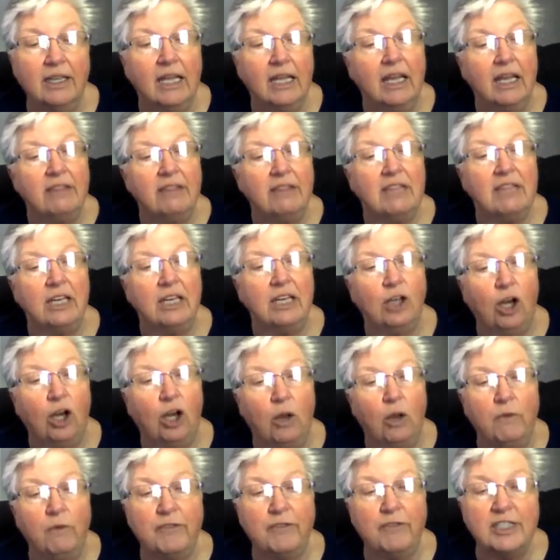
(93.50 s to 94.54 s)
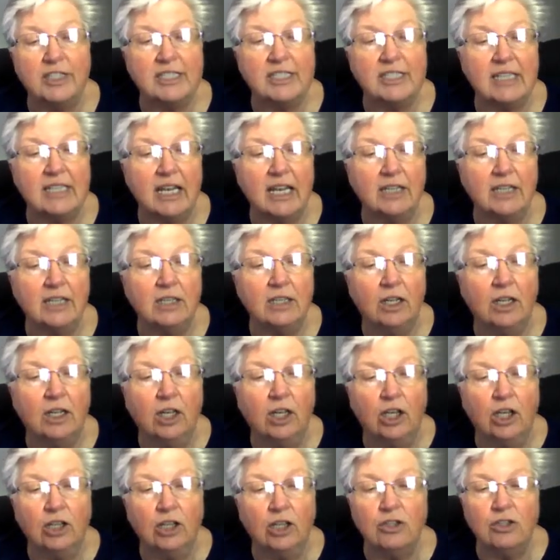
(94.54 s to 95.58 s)
Then Clopas said,
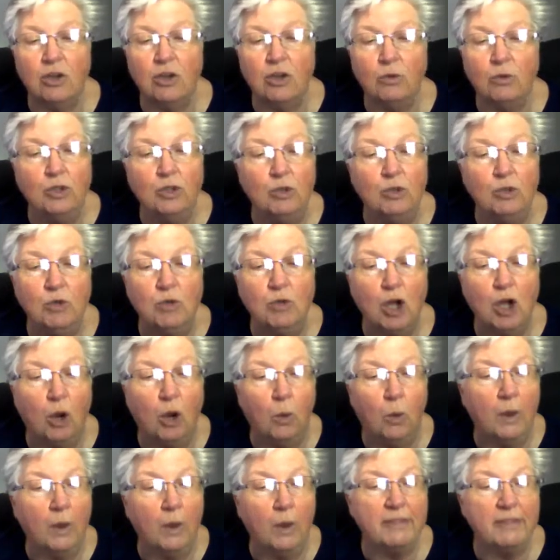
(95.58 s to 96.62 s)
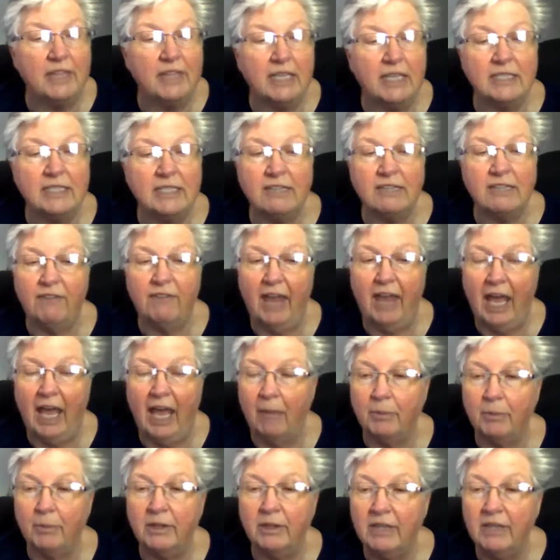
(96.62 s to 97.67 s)
"Don't you know what things have
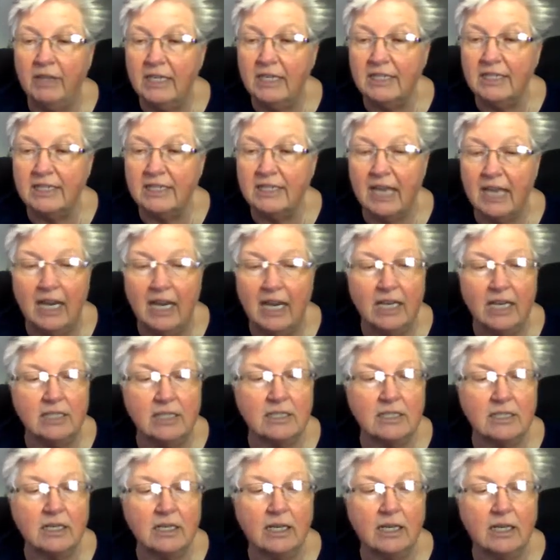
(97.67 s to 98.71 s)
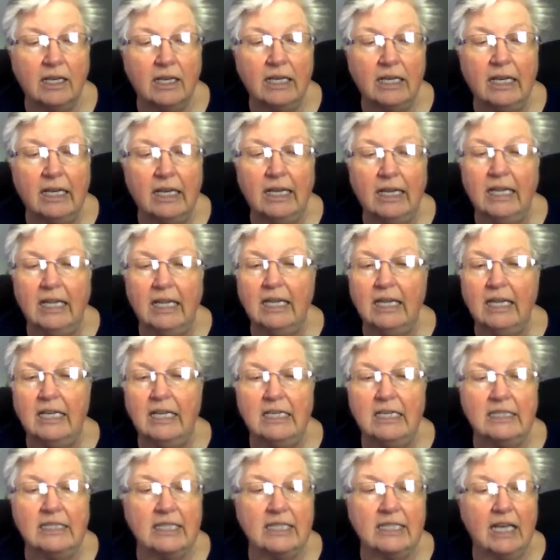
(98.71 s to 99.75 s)
happened these days?" He
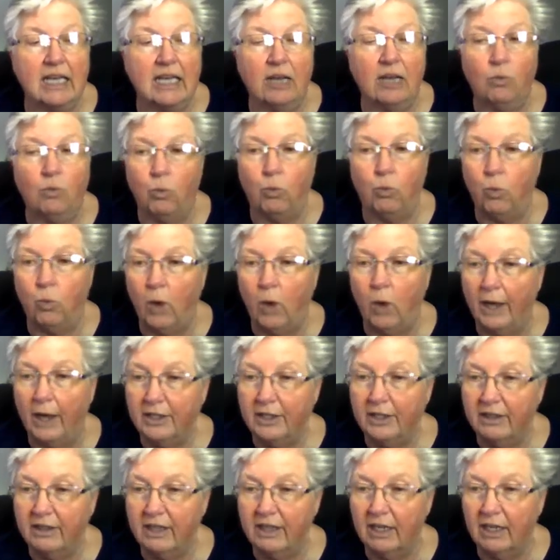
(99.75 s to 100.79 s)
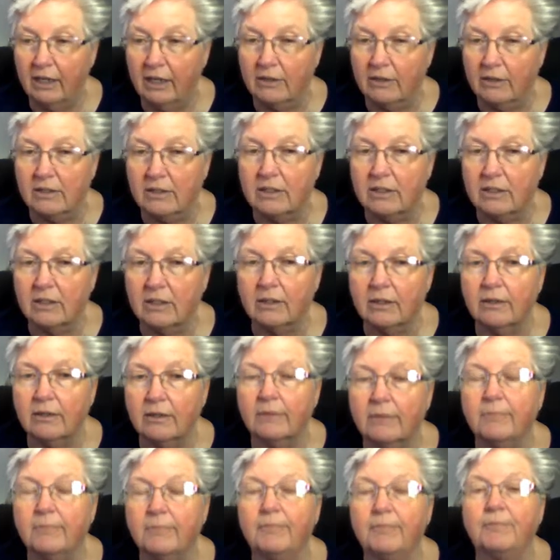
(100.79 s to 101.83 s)
said, "What things?"
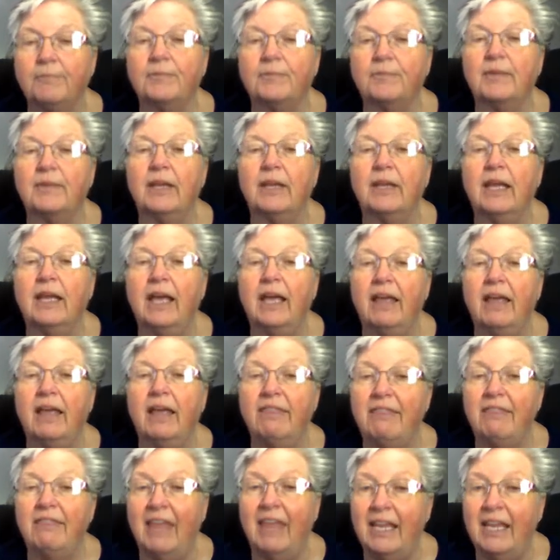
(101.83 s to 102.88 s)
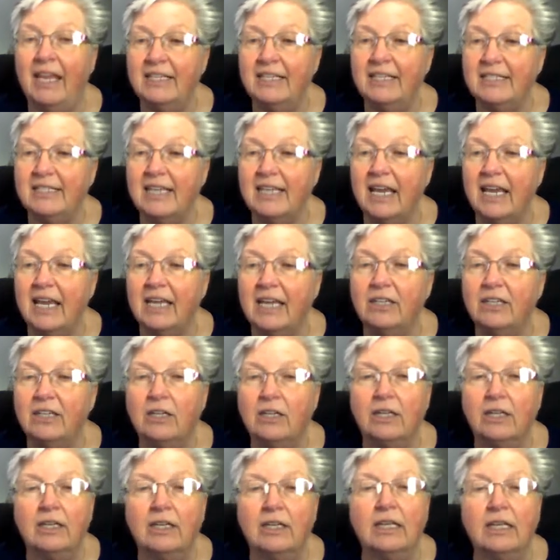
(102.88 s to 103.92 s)
They said,
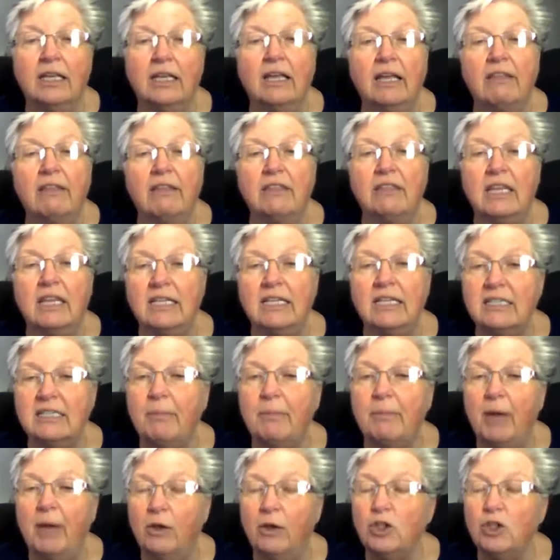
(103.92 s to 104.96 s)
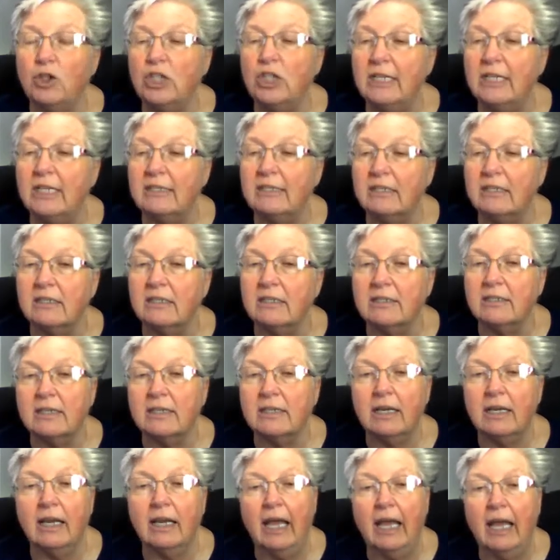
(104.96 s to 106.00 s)
"Things about Jesus.
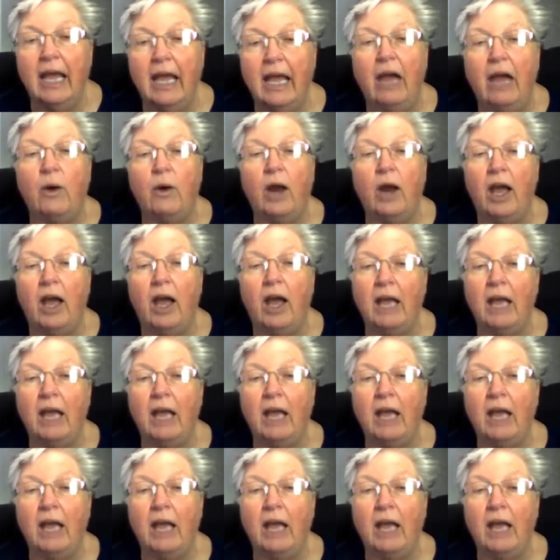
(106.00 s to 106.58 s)
Our high